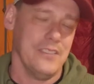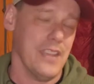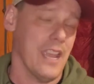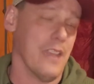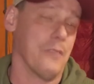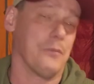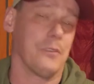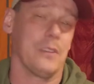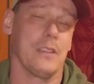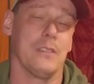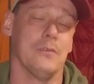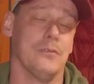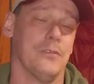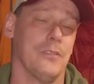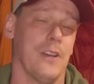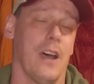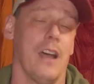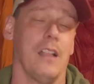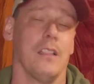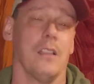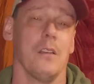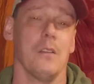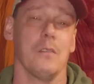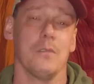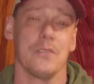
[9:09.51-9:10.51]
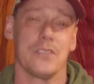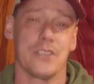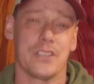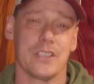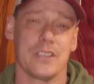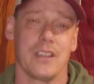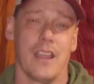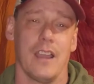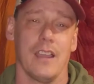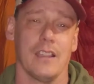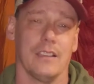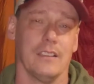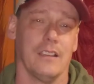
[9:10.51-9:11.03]
definitely follow
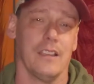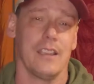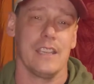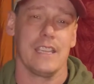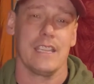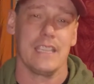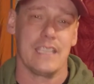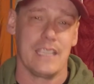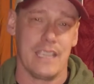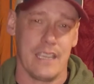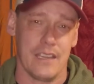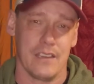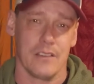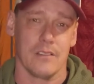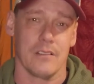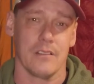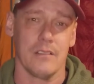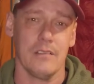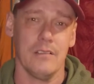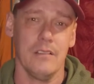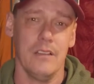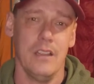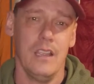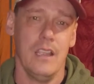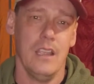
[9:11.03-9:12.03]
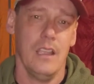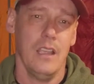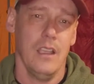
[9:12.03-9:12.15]
Skylight Gear